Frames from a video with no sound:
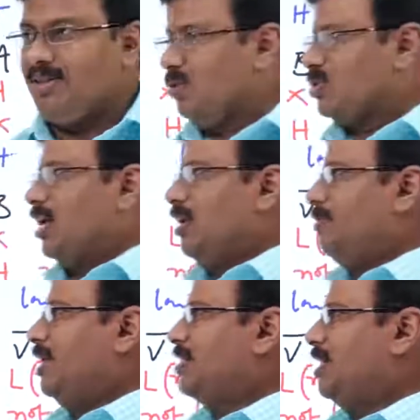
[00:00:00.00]
those all
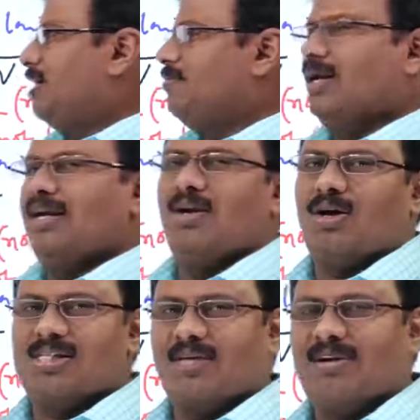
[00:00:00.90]
are decided by
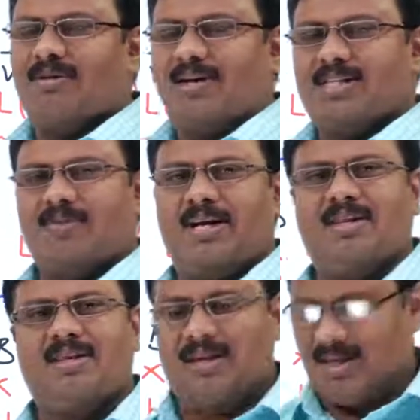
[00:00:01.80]
logic families
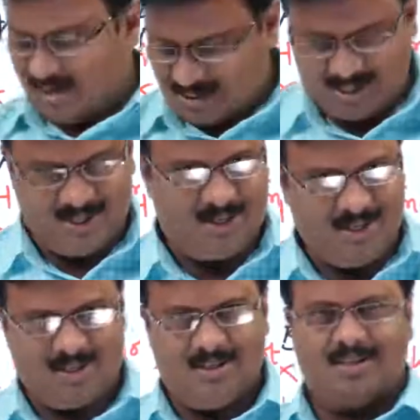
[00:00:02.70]
behind that, like ECL,
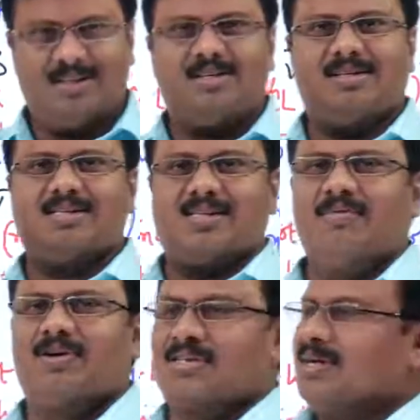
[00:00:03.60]
DTL, TTL,
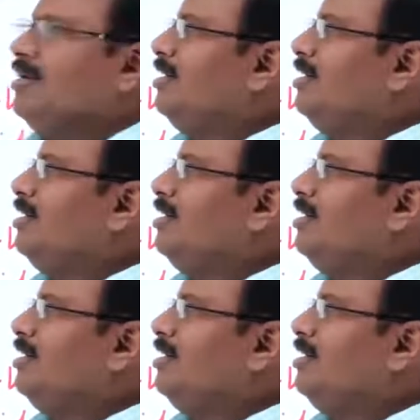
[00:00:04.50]
CMOS,